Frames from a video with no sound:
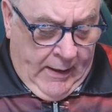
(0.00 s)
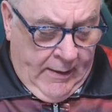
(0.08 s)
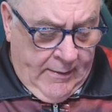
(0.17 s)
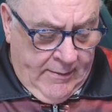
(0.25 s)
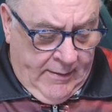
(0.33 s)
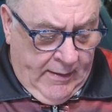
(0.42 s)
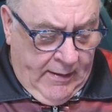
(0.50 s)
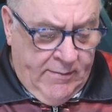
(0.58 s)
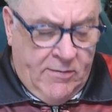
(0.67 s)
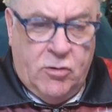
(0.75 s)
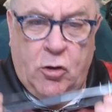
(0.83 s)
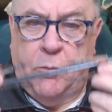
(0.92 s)
And
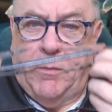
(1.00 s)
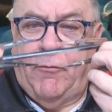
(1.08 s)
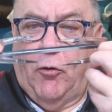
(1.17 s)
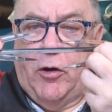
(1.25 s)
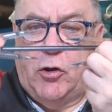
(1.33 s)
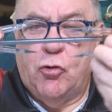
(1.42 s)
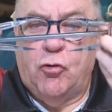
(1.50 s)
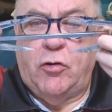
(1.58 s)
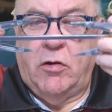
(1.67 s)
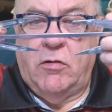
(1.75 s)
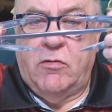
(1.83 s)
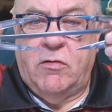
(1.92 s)
as I showed before, you
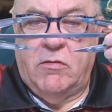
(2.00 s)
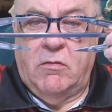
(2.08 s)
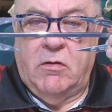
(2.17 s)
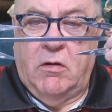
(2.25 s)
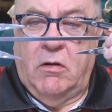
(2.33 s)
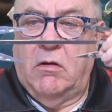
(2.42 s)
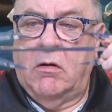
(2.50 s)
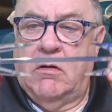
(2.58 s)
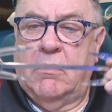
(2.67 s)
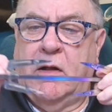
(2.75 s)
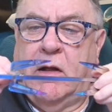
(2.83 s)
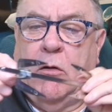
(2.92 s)
just
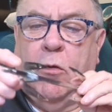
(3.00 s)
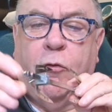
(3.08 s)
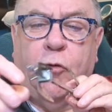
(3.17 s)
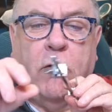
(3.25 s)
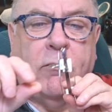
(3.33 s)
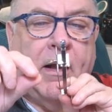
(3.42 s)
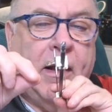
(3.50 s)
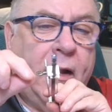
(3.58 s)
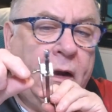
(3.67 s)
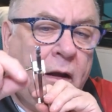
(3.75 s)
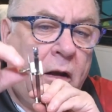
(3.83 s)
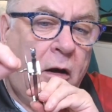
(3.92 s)
little sort of
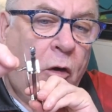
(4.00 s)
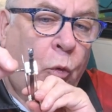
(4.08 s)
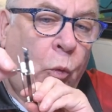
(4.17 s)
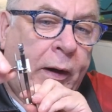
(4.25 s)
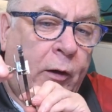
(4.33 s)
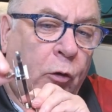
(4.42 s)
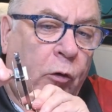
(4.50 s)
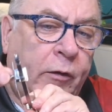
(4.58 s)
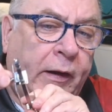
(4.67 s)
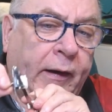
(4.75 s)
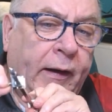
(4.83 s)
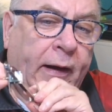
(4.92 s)
like wing
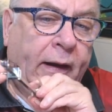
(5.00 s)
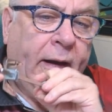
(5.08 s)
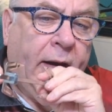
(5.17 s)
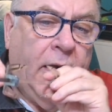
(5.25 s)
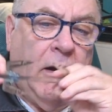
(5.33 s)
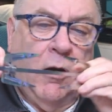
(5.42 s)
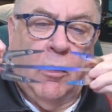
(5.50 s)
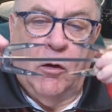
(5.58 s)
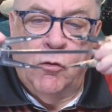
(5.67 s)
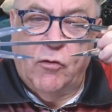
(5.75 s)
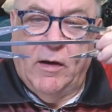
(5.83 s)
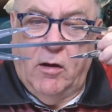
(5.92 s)
nut thing there,
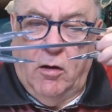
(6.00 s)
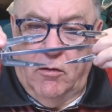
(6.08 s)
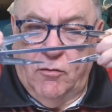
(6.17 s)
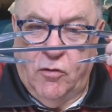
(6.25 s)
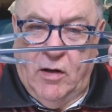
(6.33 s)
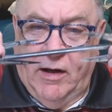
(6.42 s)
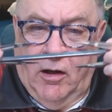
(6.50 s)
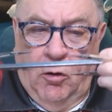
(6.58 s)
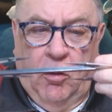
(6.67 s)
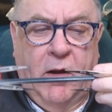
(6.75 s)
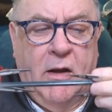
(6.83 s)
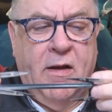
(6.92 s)
loosen that off, slide it
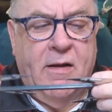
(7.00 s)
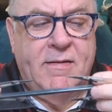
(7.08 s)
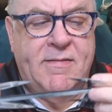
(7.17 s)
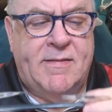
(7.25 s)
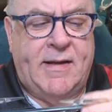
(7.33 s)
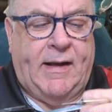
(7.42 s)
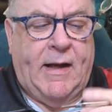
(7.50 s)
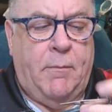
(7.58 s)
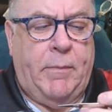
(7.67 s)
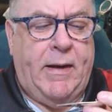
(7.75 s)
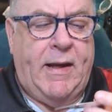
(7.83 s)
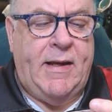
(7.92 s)
along, stick
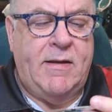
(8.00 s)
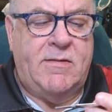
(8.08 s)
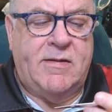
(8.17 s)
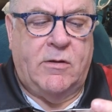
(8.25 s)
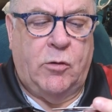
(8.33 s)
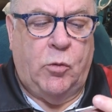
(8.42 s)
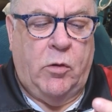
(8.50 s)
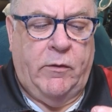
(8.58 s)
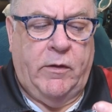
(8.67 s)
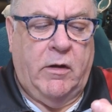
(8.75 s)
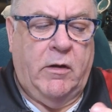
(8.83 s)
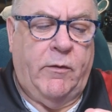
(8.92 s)
that bit into
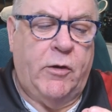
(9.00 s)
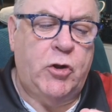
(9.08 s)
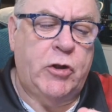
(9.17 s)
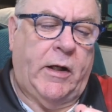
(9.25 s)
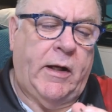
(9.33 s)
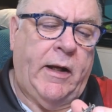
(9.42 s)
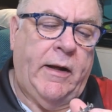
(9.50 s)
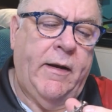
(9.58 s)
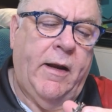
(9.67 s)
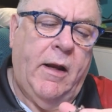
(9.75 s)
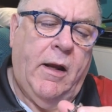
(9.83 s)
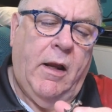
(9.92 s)
the
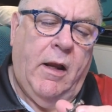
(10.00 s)
chicken,